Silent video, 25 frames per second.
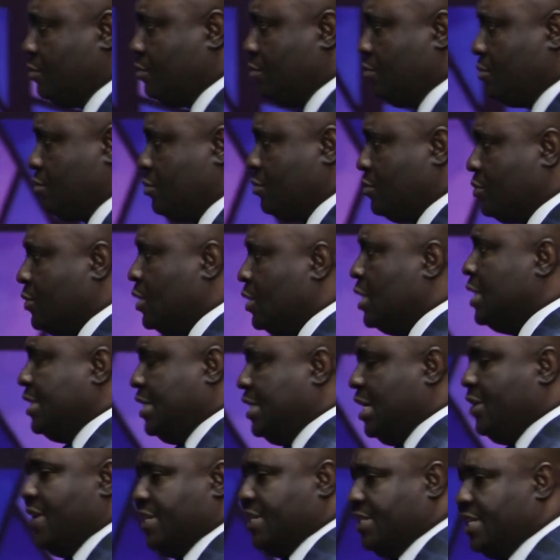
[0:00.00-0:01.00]
gravity.
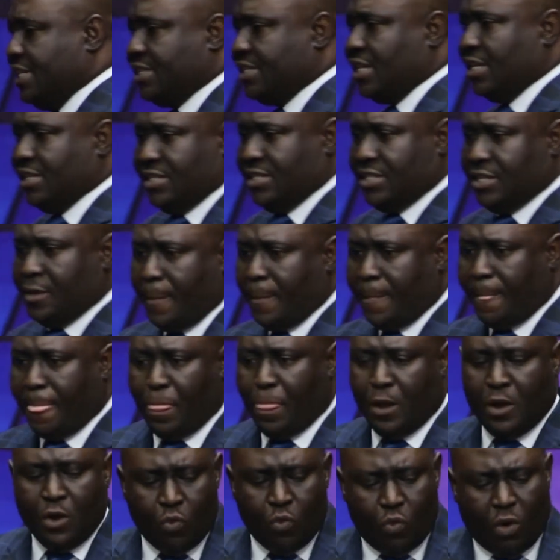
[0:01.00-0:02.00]
Say resistance.
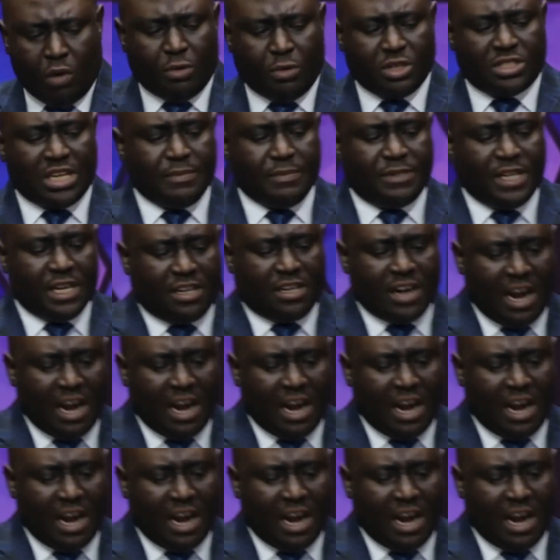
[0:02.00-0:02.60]
One more time, say